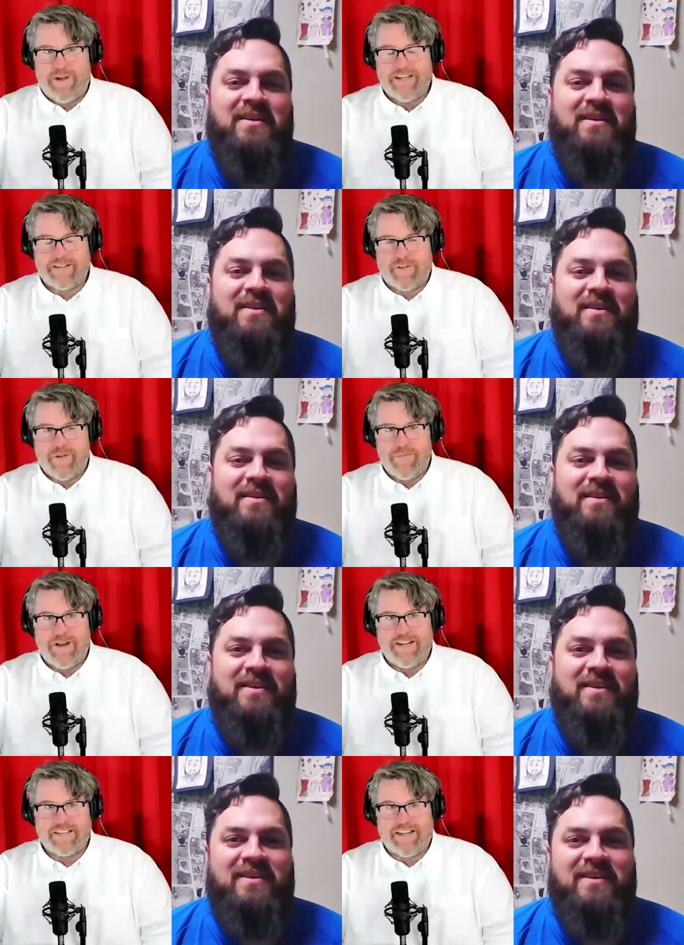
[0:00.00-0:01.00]
Speaker 1: weeks, few
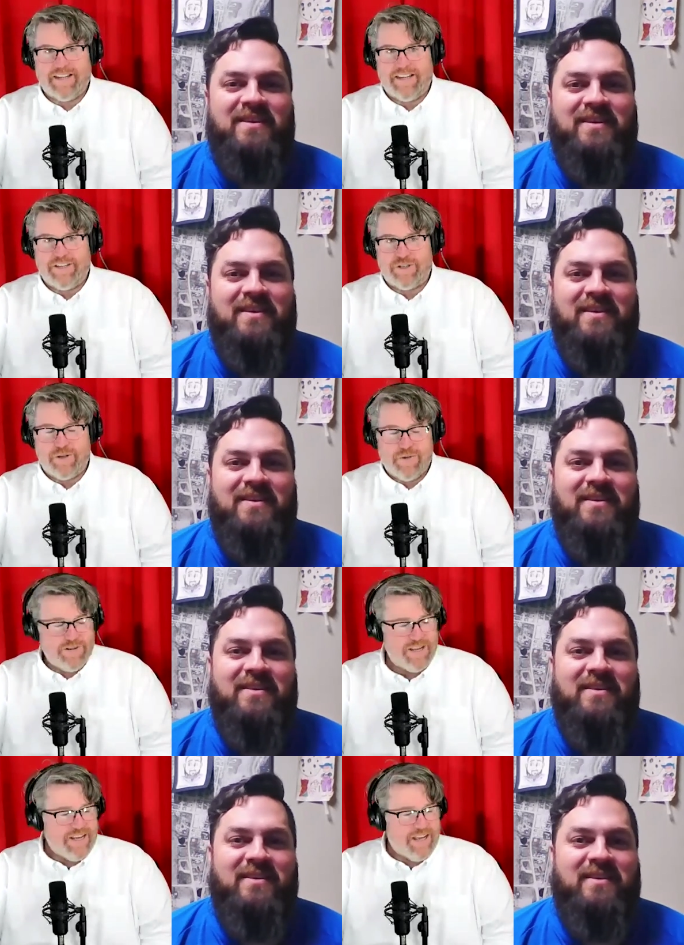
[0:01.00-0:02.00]
months, uh, in June,
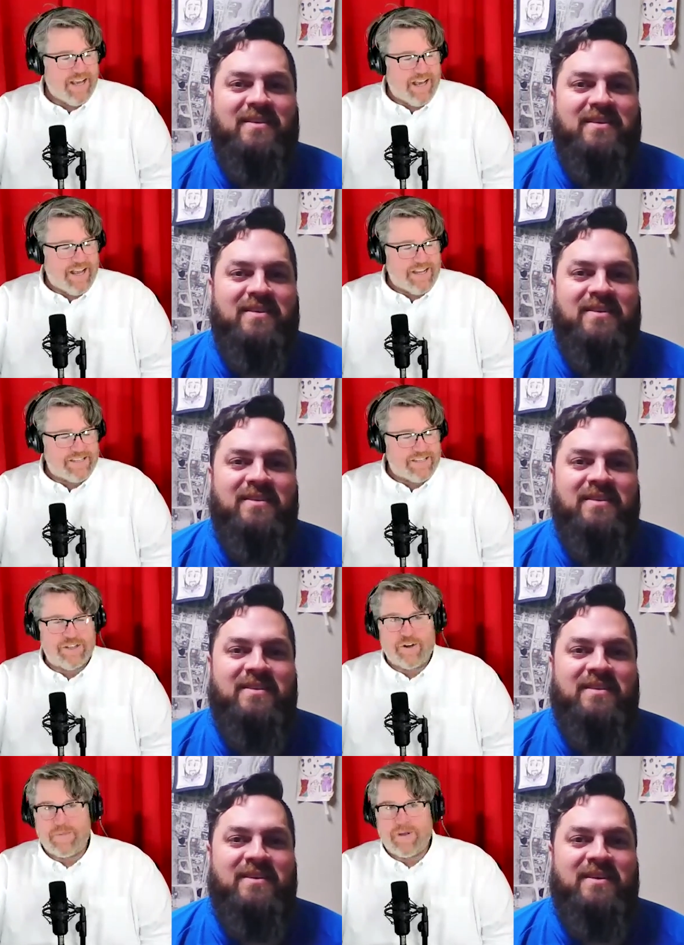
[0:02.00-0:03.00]
uh, as his
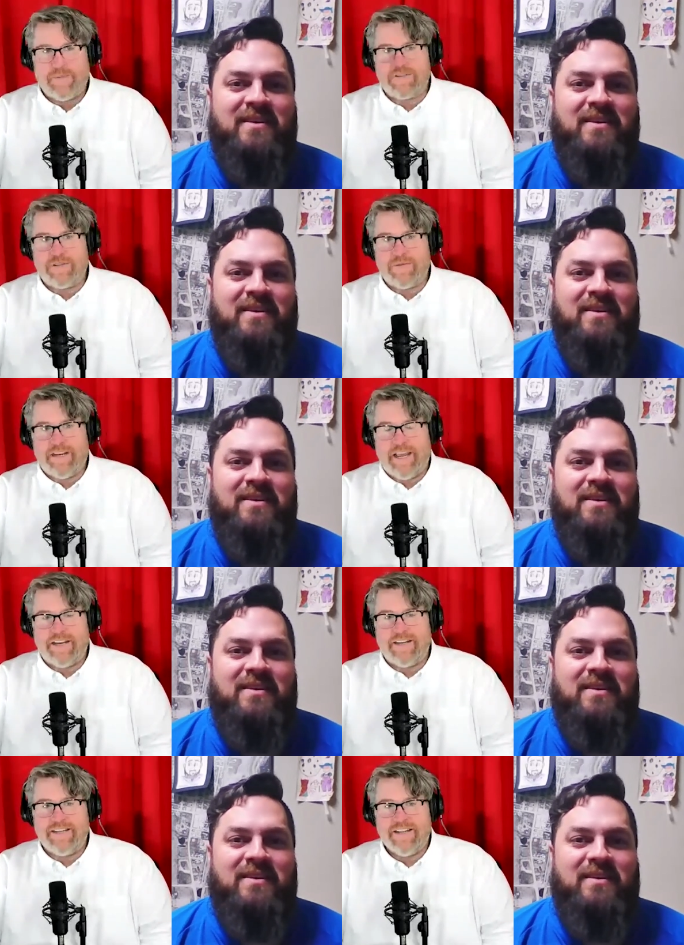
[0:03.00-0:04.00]
term comes to an
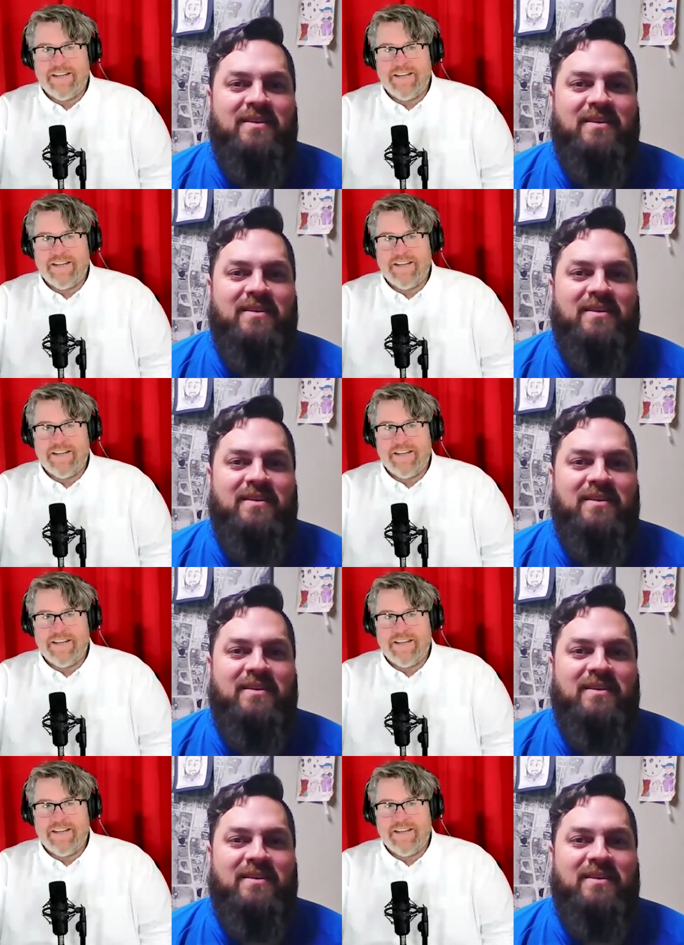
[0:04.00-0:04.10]
end,